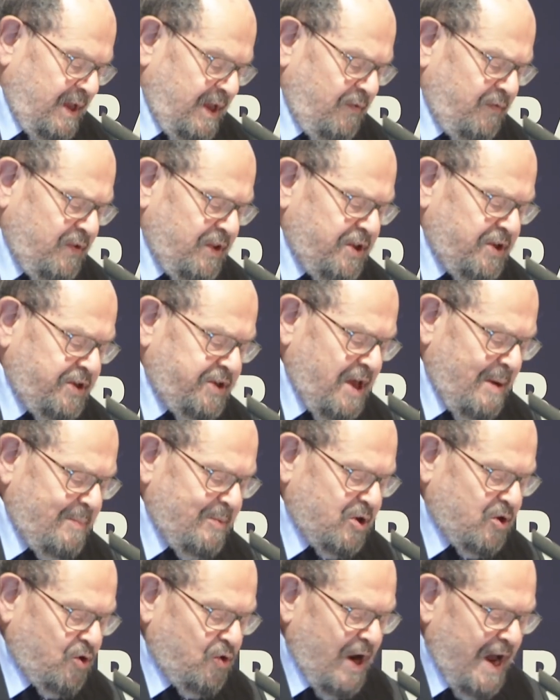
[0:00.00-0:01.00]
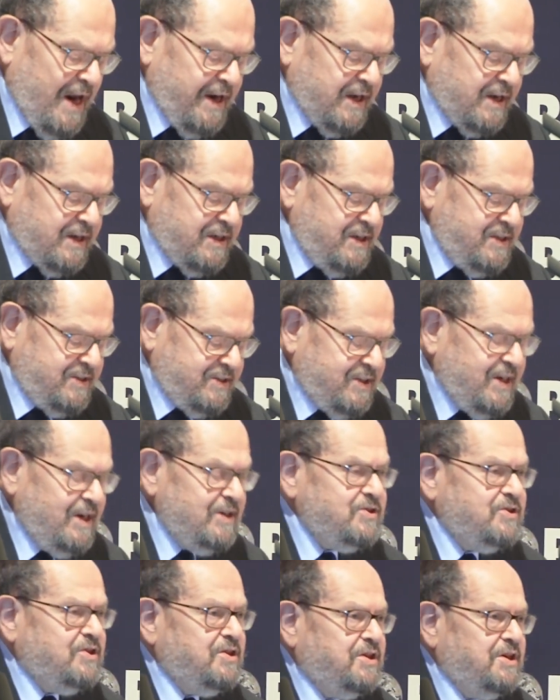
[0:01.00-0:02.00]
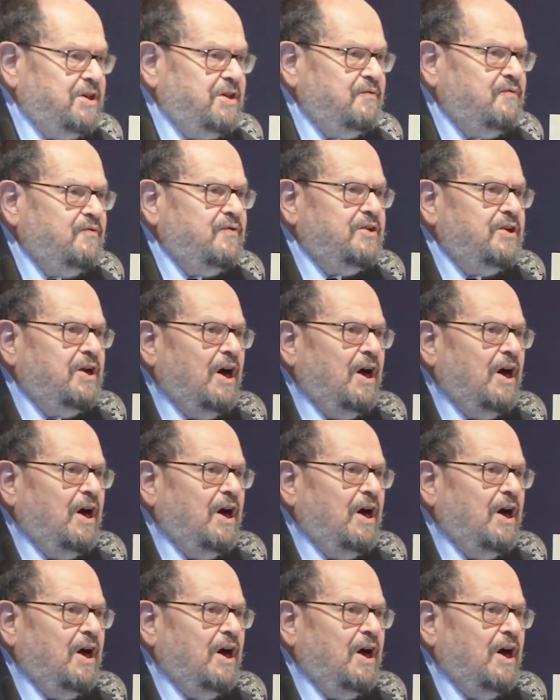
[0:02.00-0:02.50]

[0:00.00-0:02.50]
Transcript: Given the democratic necessity for